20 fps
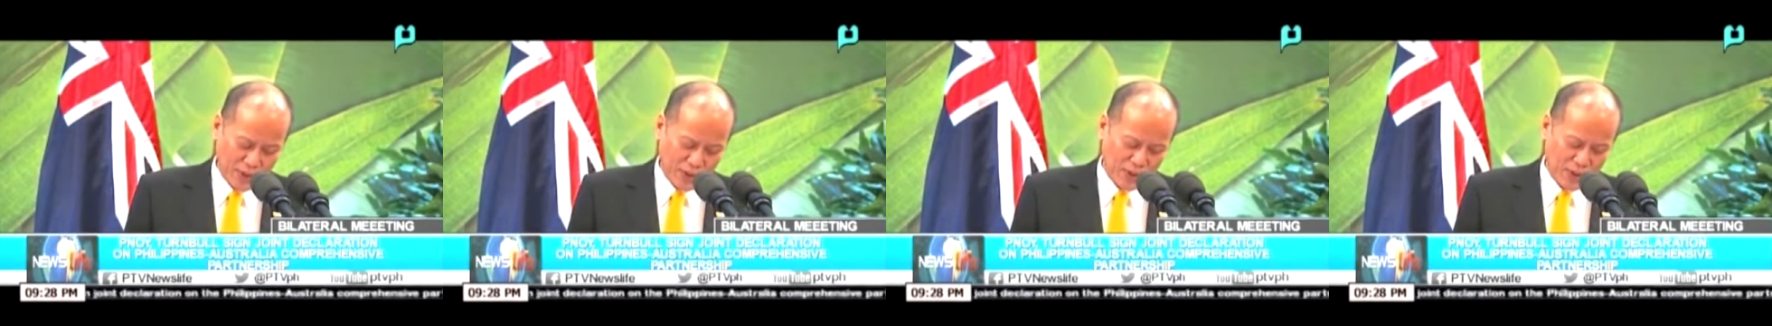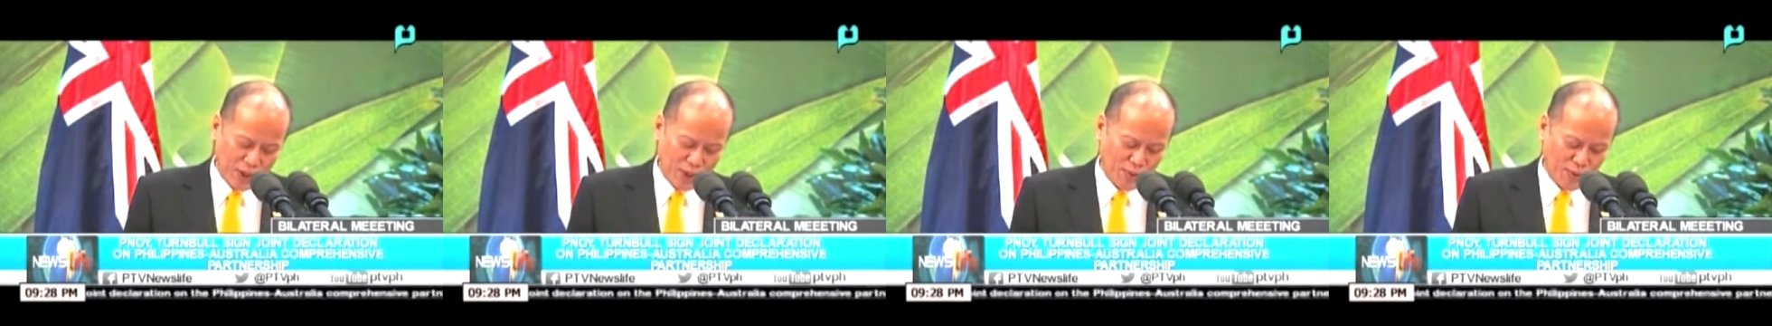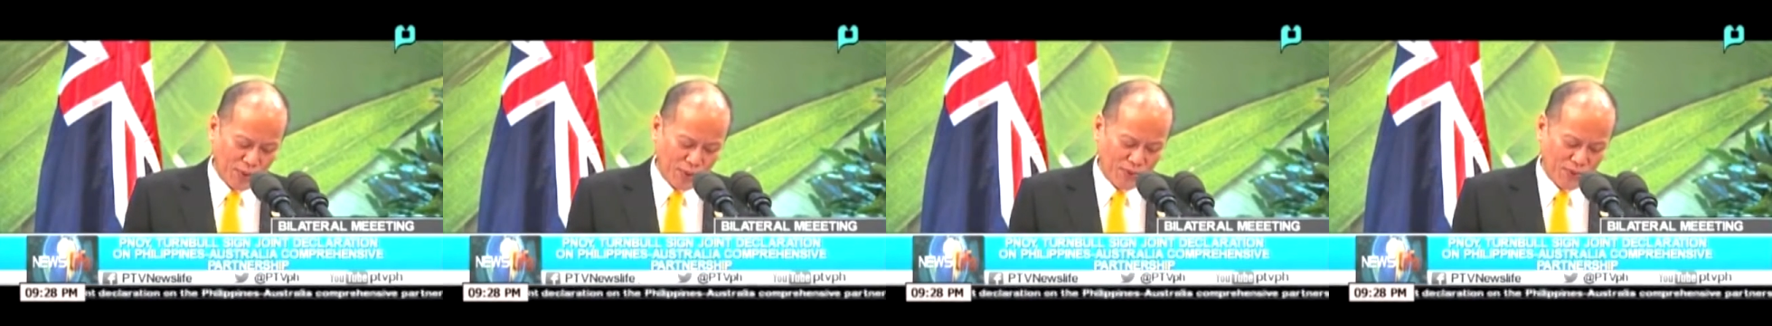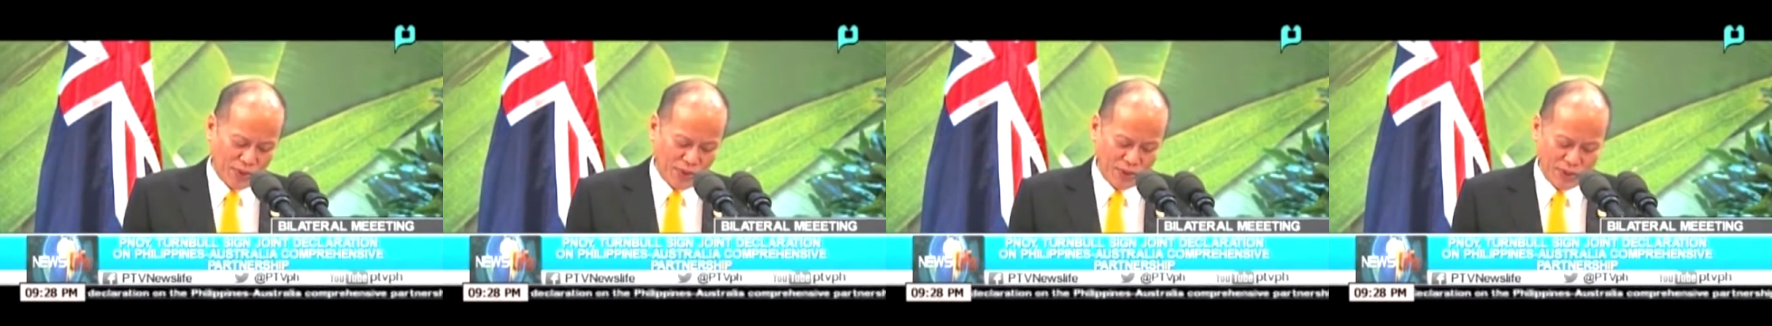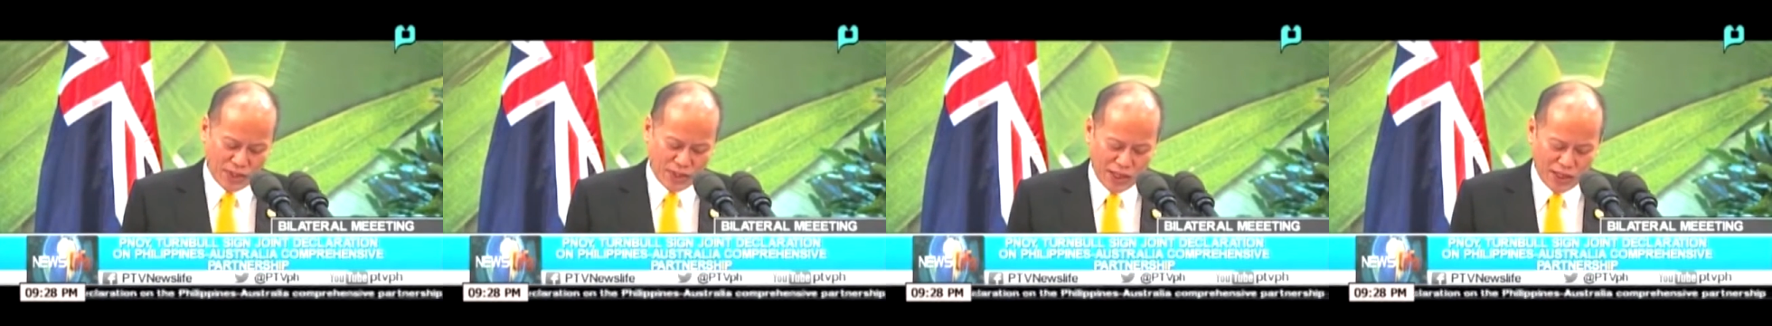Turnbull for
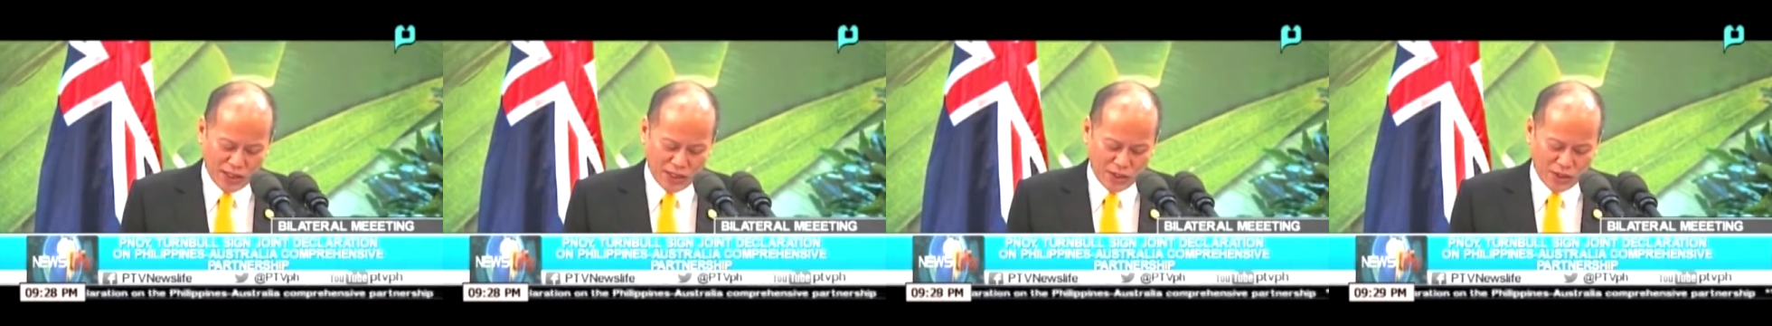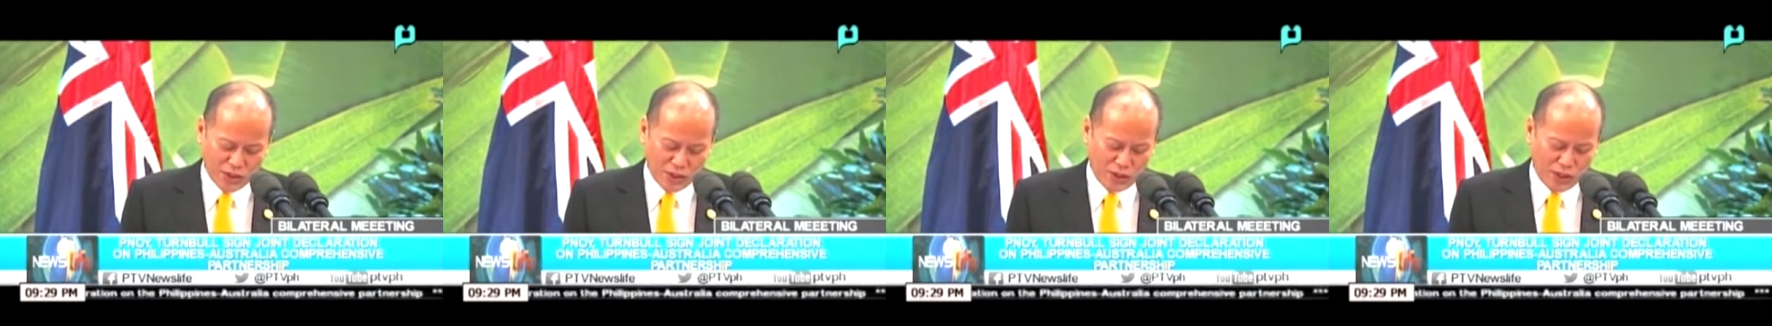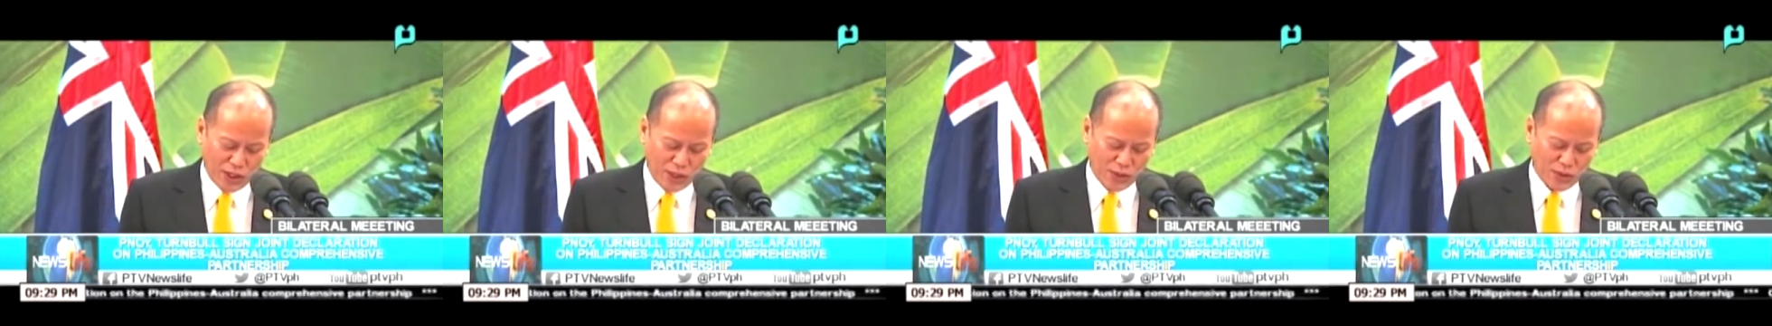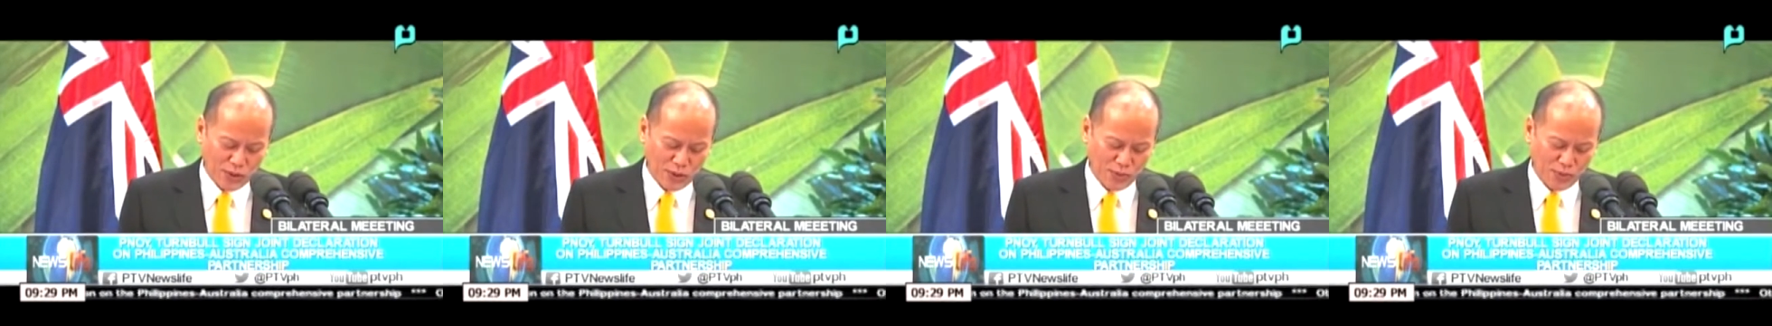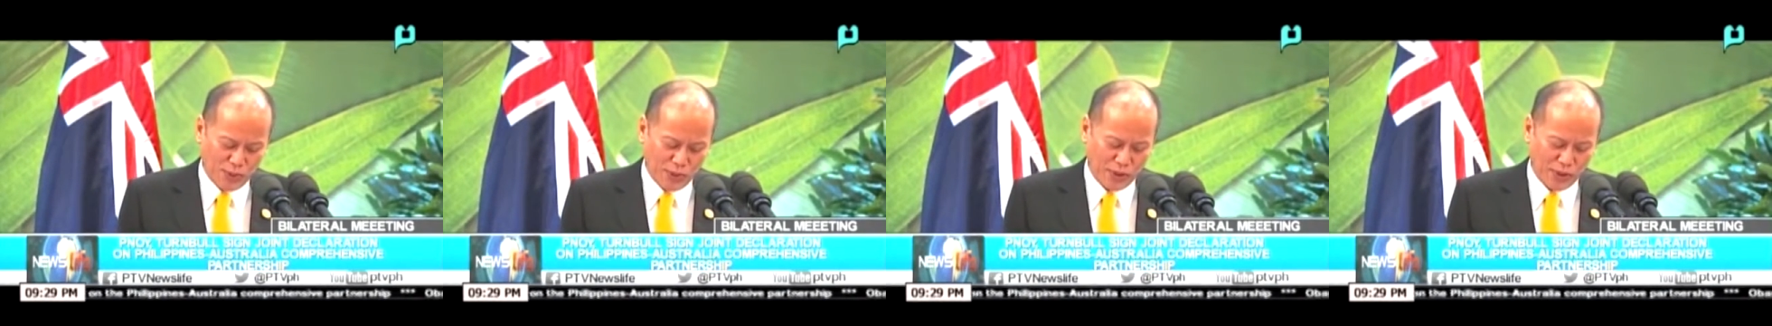Australia's continuous
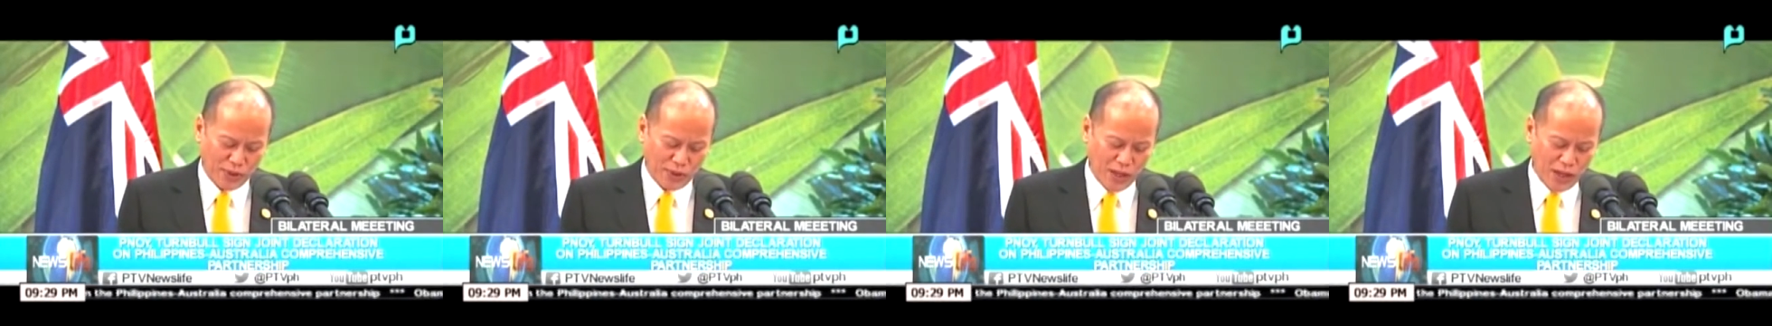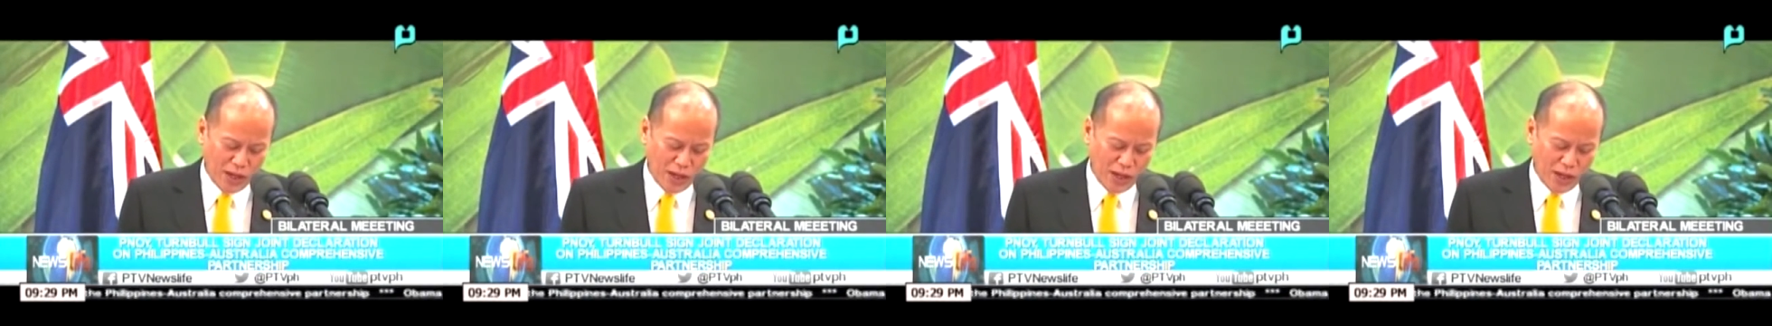support